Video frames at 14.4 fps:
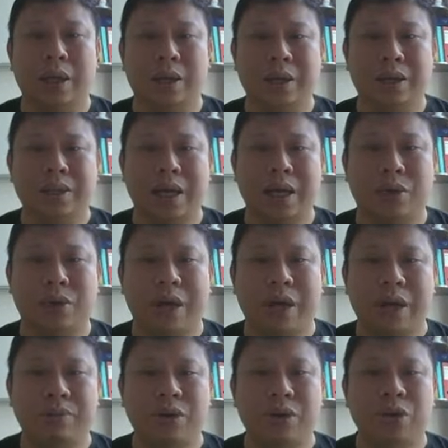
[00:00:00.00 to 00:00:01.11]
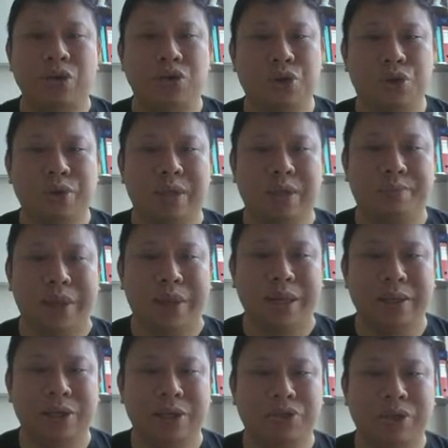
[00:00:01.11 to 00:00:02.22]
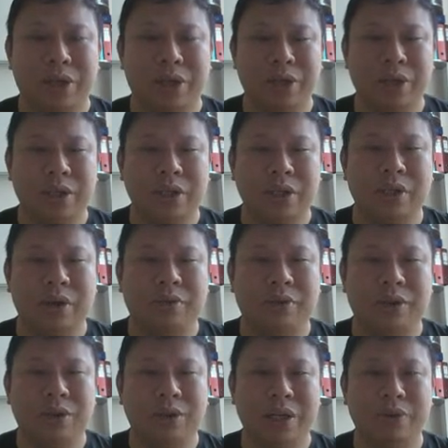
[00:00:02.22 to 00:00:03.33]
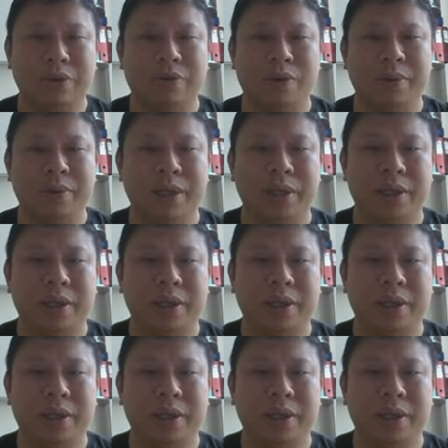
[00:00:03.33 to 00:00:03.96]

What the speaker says: This diagram shows the basic structure of a transformer.